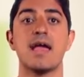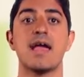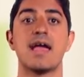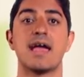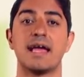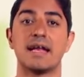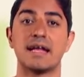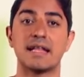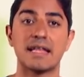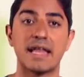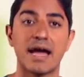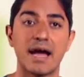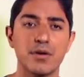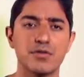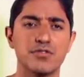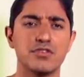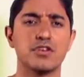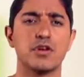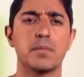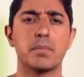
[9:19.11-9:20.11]
and
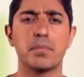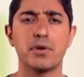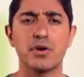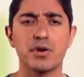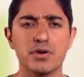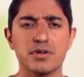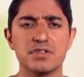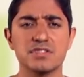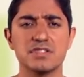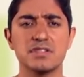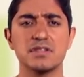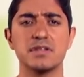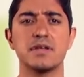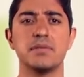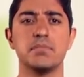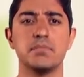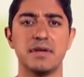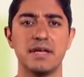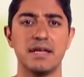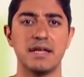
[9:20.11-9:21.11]
allows you to personally
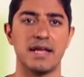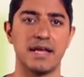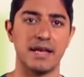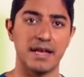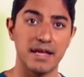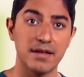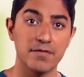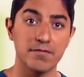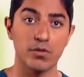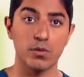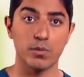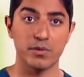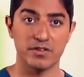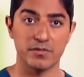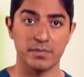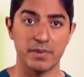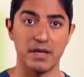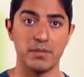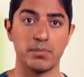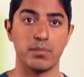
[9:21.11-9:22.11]
meet and influence
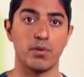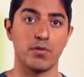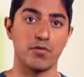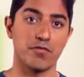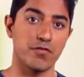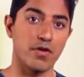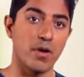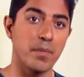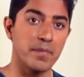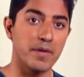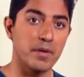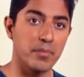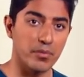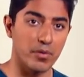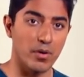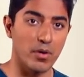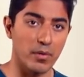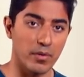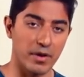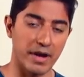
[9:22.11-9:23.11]
people from the
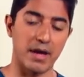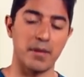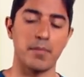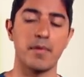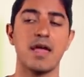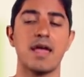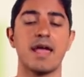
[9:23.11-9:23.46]
program